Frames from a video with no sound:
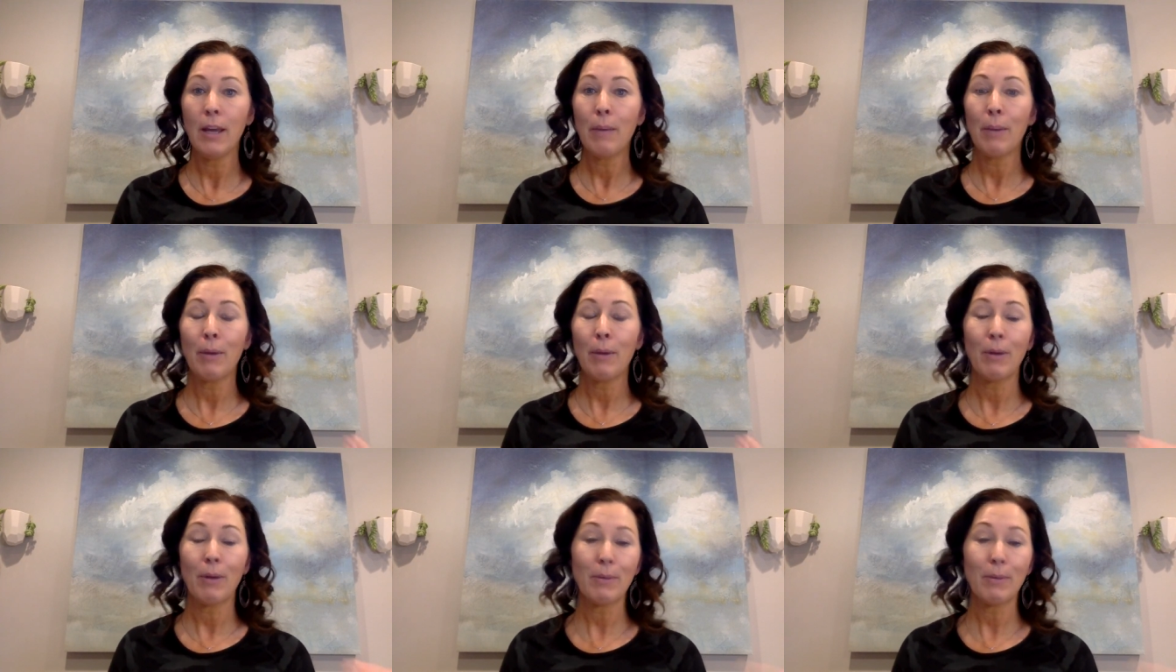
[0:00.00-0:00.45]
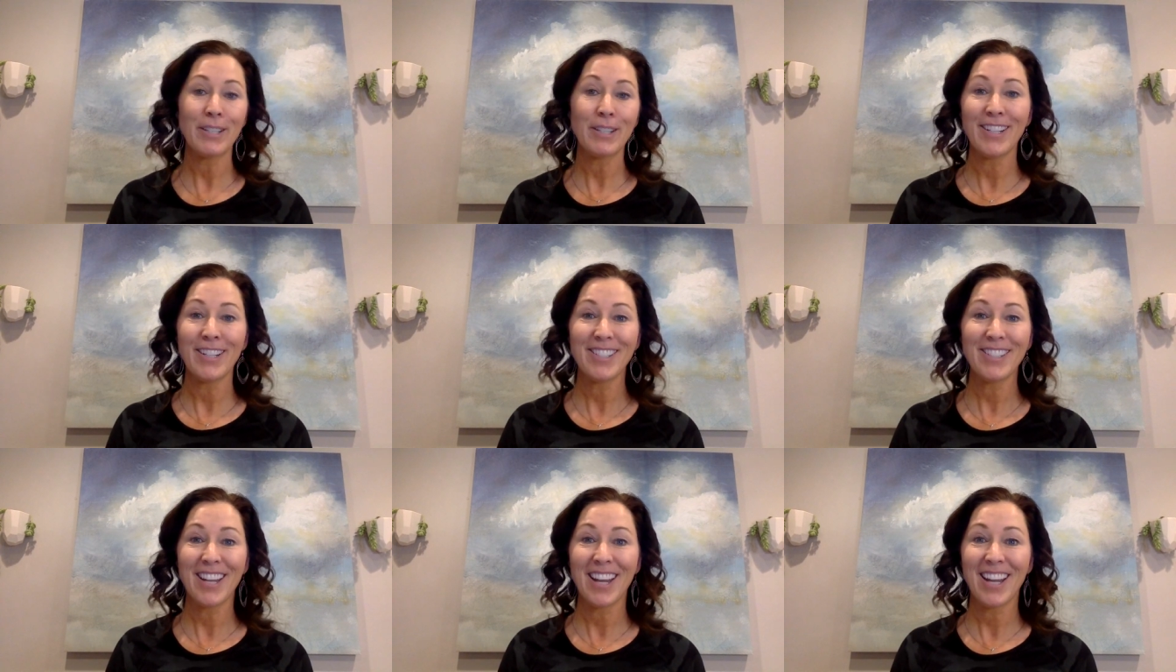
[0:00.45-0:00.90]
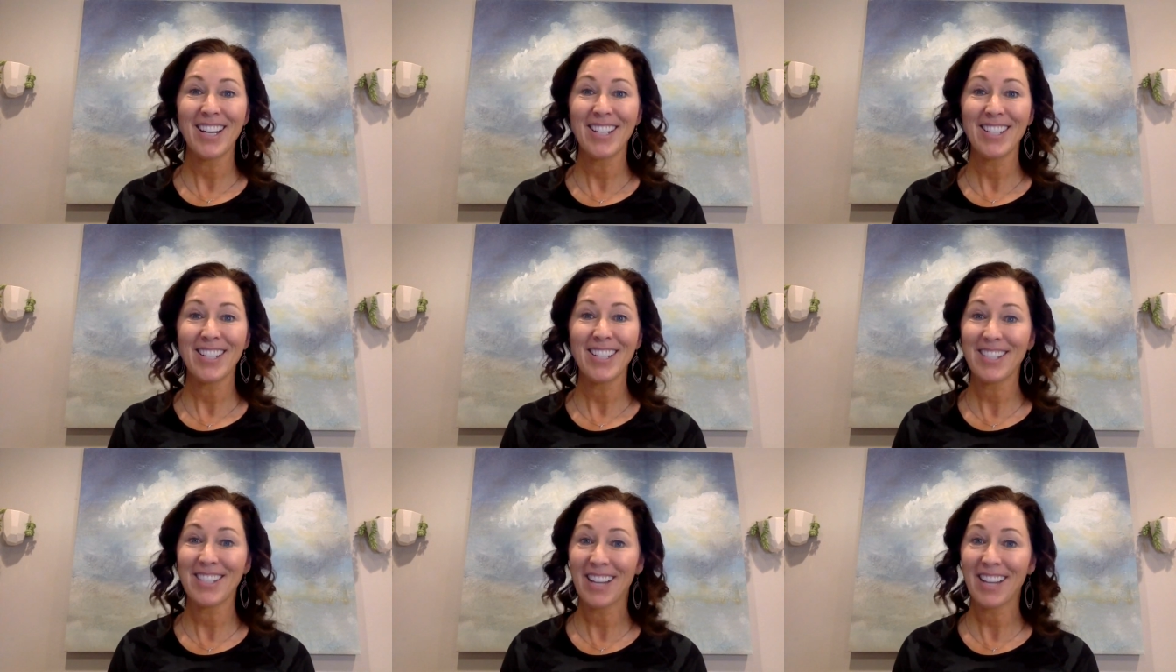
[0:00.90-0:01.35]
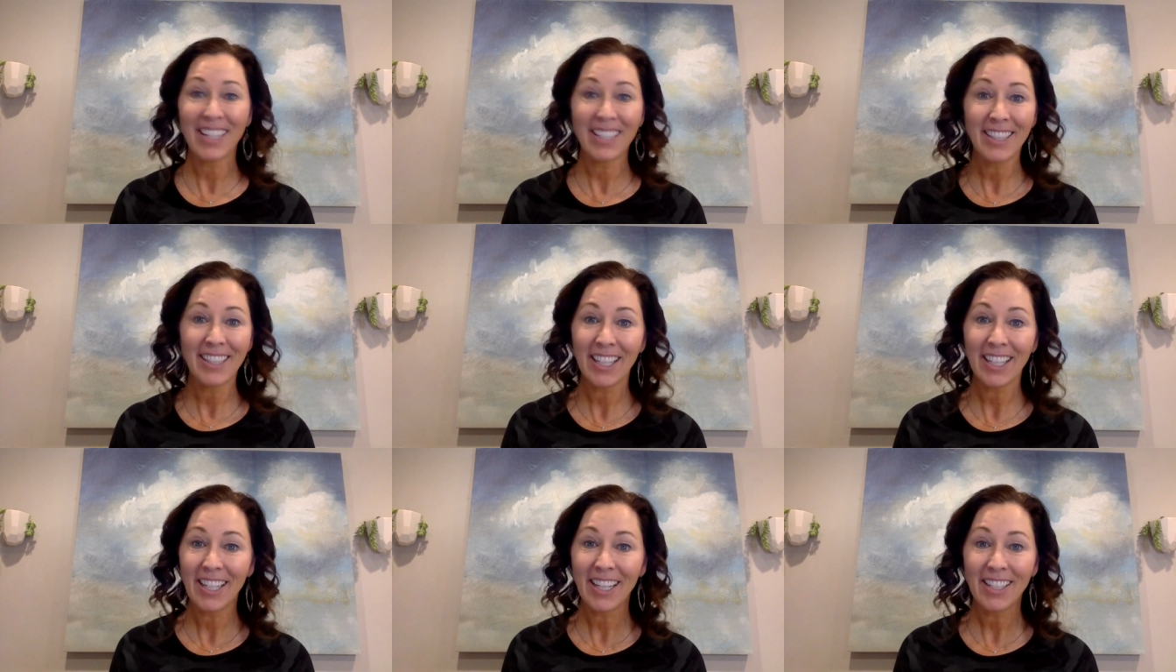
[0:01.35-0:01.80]
My website's
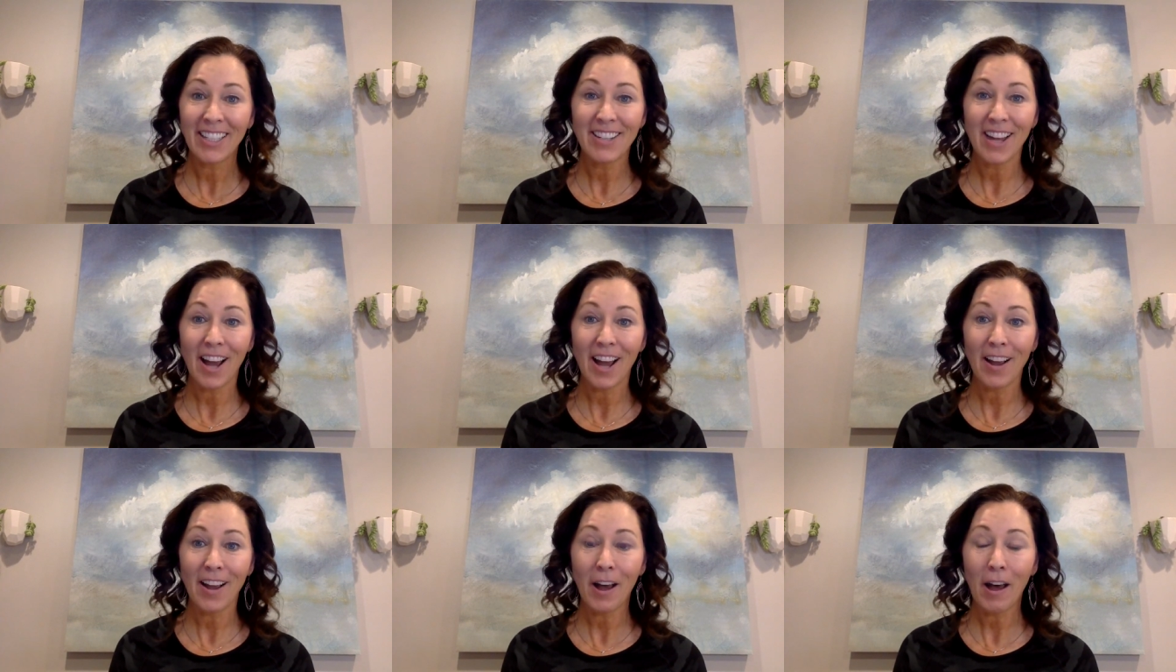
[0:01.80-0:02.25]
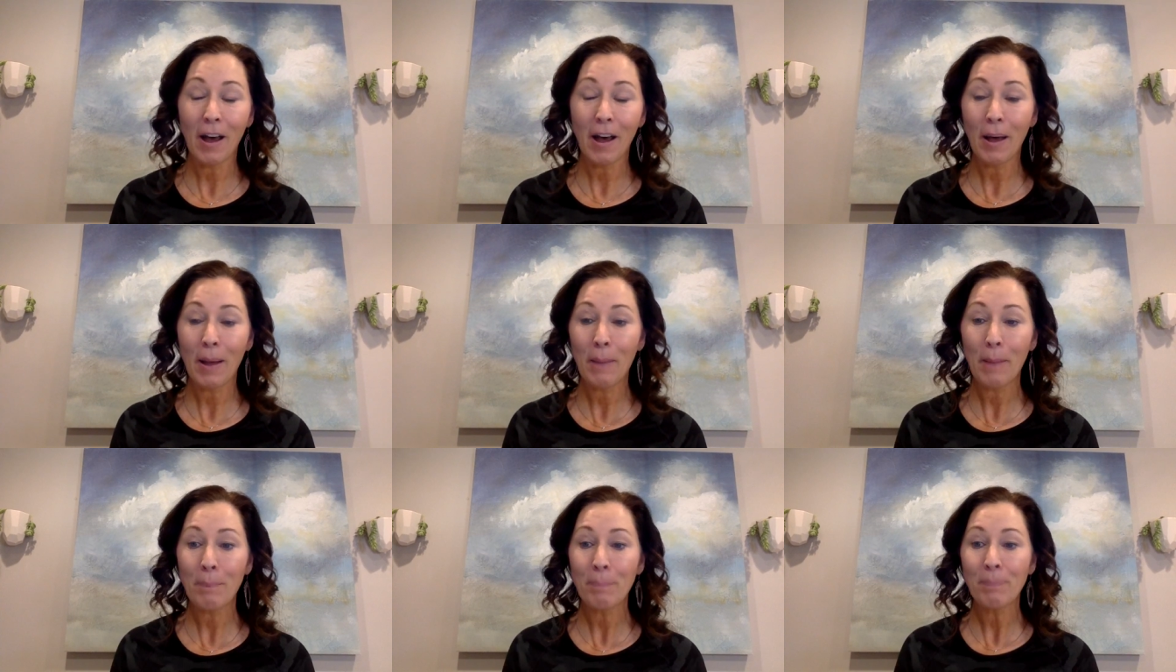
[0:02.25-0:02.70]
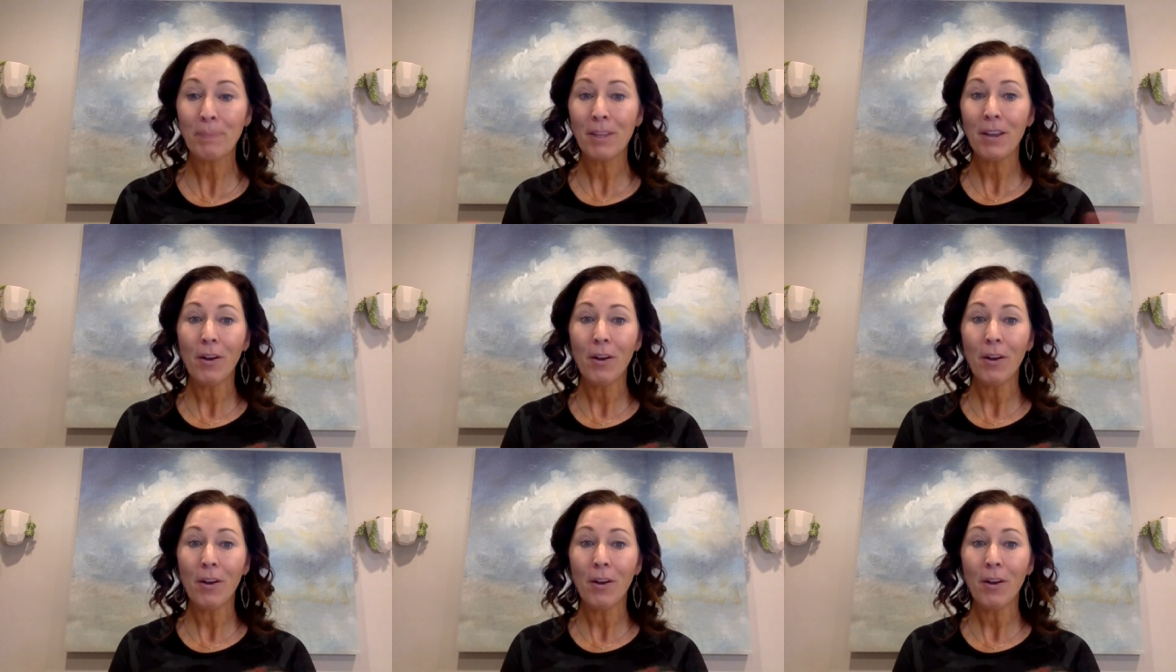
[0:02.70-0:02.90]
katiesteinle.com,